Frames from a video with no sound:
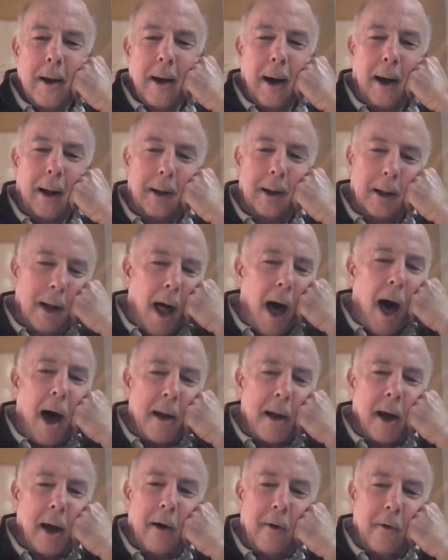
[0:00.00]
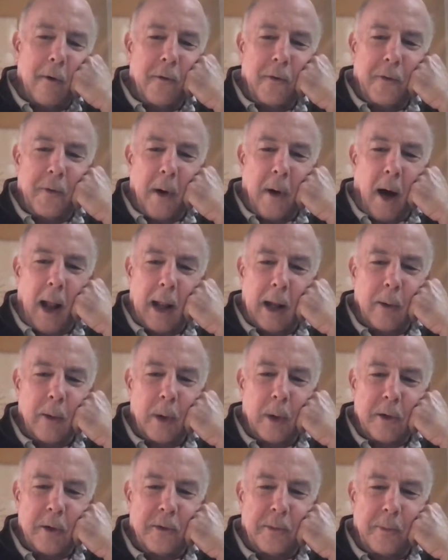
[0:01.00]
a lot of
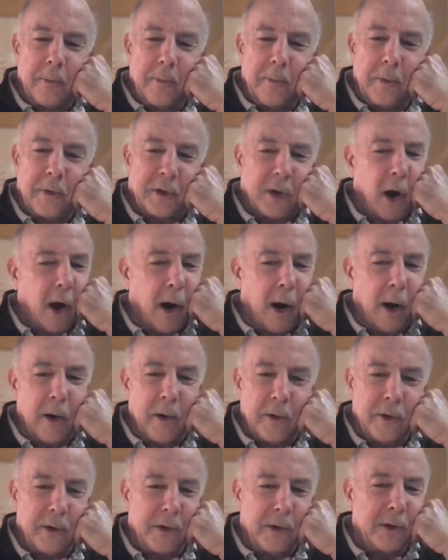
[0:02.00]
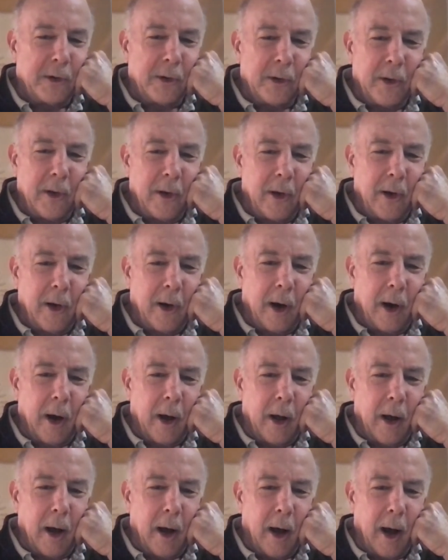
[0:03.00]
Hollywood stars
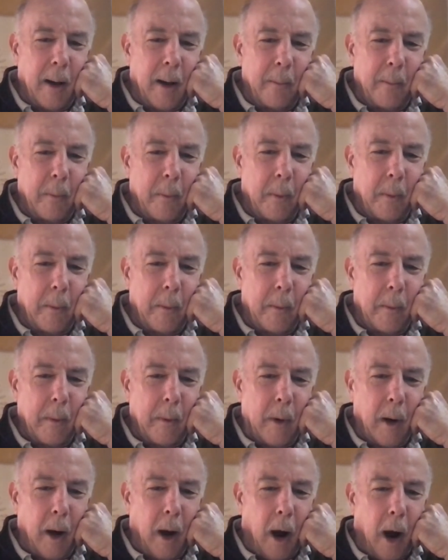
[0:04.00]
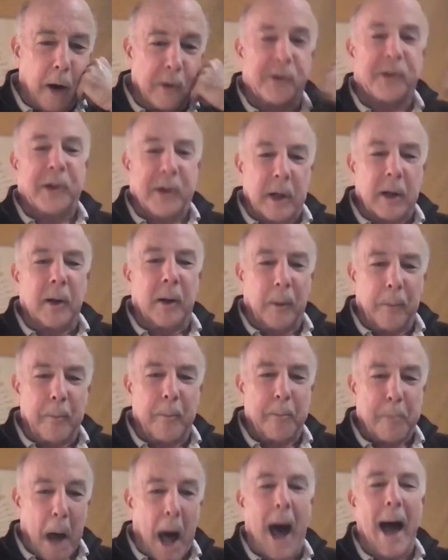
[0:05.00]
um, are still
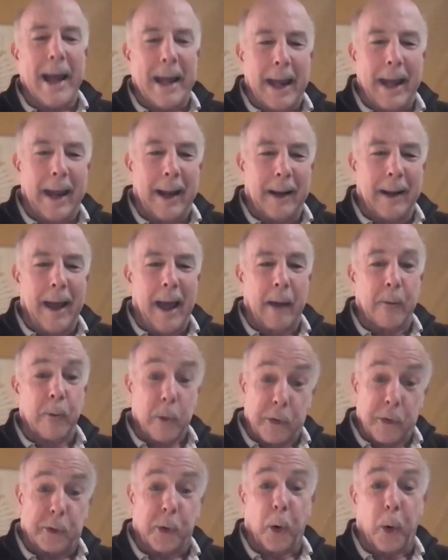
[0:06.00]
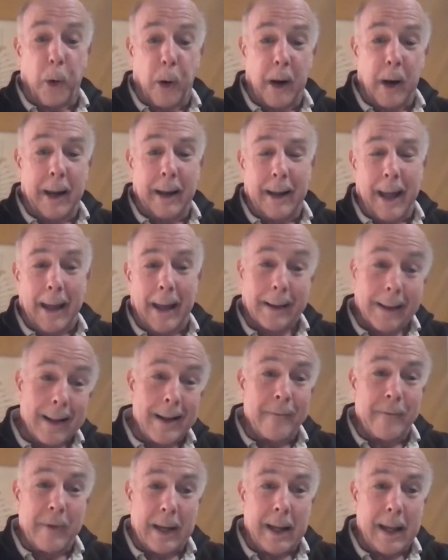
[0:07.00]
buying and restoring and
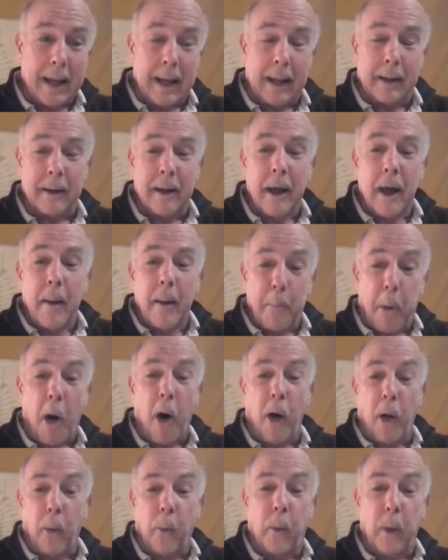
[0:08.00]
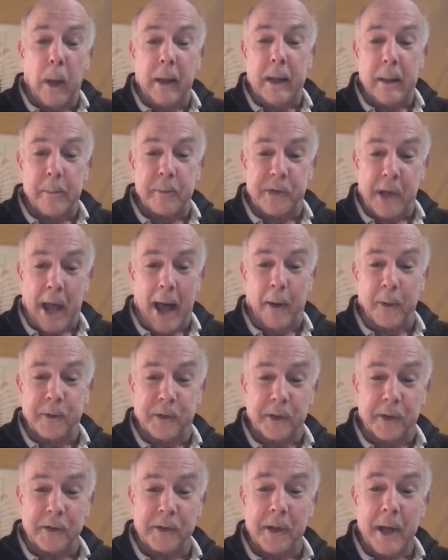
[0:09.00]
living in Paul Williams
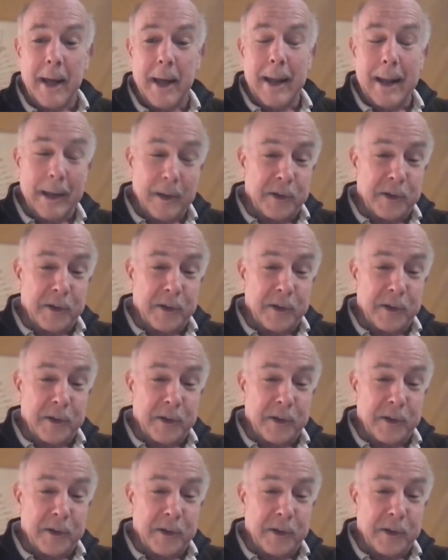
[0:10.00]
houses. He